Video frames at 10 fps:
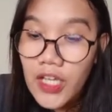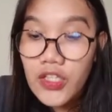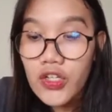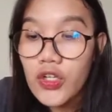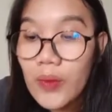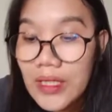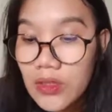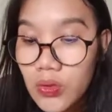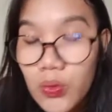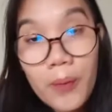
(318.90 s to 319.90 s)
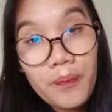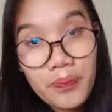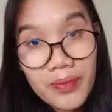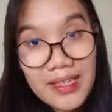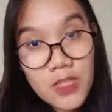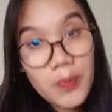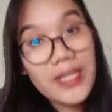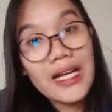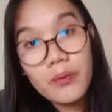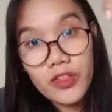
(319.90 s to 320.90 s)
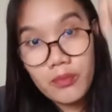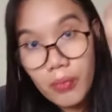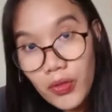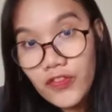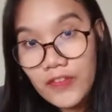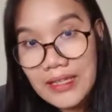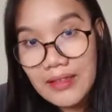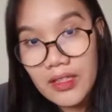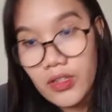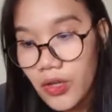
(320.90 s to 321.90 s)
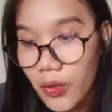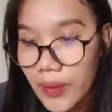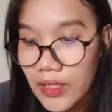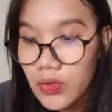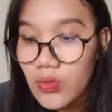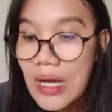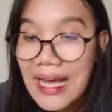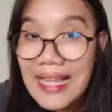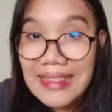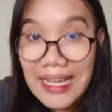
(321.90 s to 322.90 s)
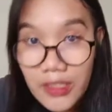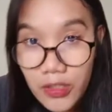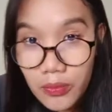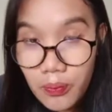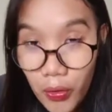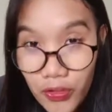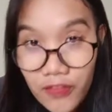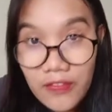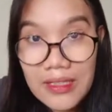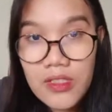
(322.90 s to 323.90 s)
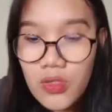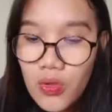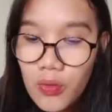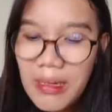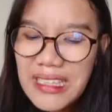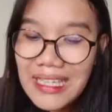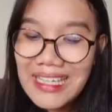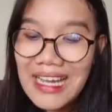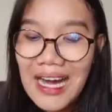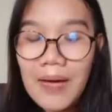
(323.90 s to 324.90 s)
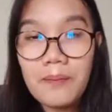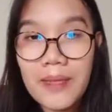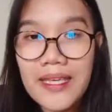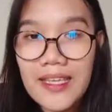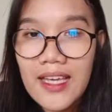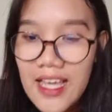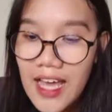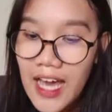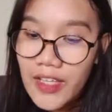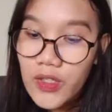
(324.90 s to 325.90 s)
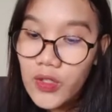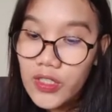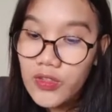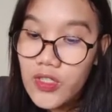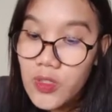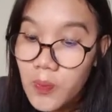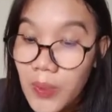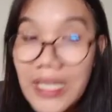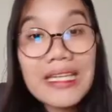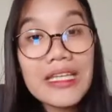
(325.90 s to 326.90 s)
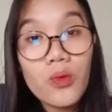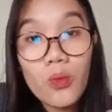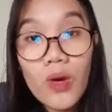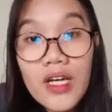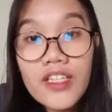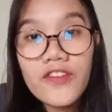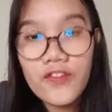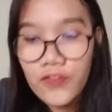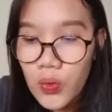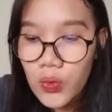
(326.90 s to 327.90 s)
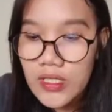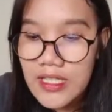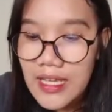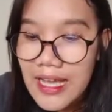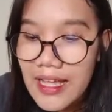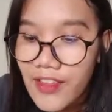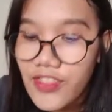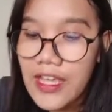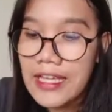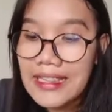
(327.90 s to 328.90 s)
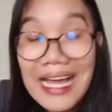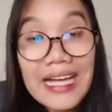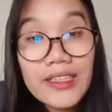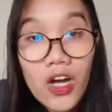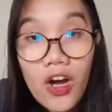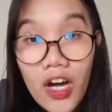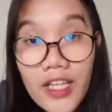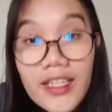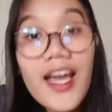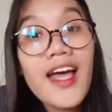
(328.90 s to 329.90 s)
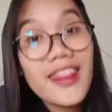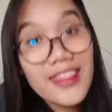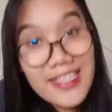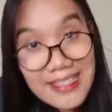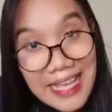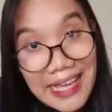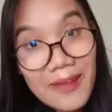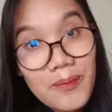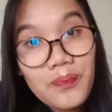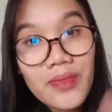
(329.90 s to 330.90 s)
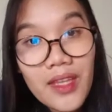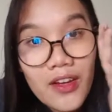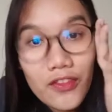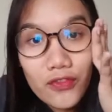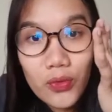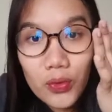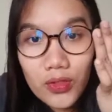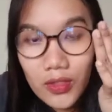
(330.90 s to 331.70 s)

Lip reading: you're going to spring up with both feet and you're going to land on both feet too. But in hopping, you're going to spring in one foot, then land on the same foot.